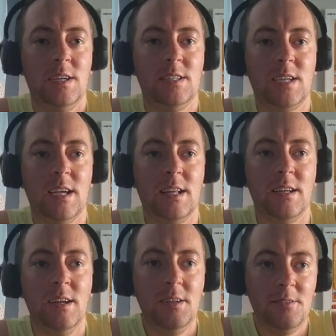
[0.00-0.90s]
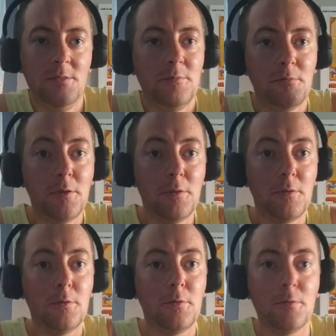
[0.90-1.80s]
It's getting like
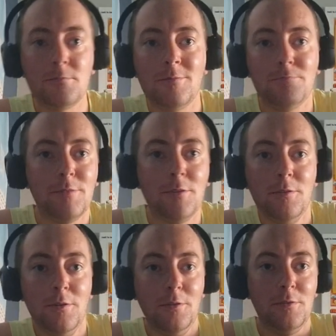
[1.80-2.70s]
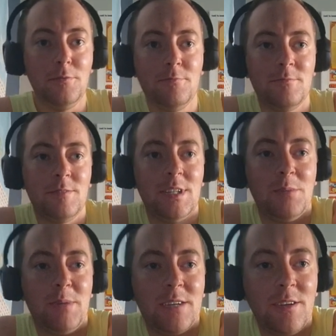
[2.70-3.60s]
in the
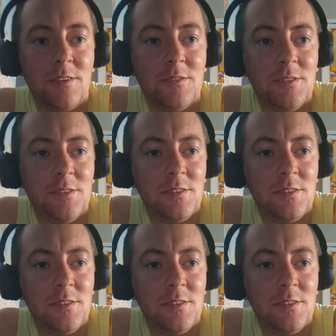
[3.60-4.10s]
background.